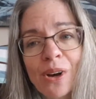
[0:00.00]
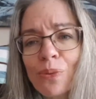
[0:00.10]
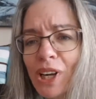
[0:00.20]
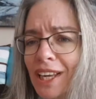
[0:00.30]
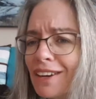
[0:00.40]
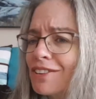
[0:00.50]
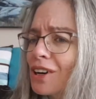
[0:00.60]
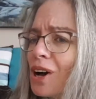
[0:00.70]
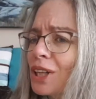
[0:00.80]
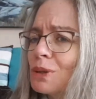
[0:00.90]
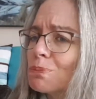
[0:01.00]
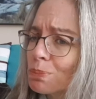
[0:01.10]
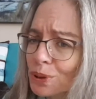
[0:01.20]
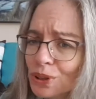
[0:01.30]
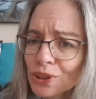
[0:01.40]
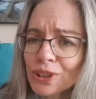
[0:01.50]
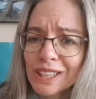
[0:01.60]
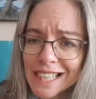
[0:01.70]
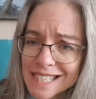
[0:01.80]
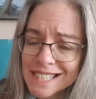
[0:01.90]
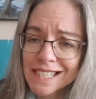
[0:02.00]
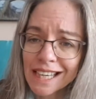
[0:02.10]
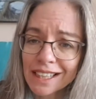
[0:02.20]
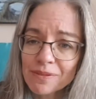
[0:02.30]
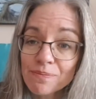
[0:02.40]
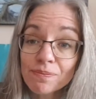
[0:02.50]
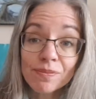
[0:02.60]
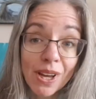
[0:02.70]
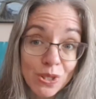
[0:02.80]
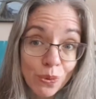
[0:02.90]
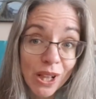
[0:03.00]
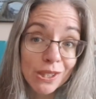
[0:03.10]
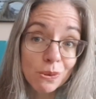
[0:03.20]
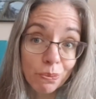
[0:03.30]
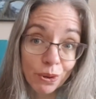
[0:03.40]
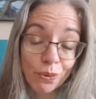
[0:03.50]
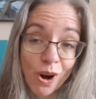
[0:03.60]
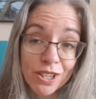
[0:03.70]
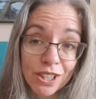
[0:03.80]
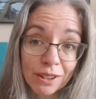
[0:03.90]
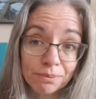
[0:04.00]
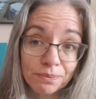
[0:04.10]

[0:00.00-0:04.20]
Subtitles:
We could even call it bird listening as well as bird watching.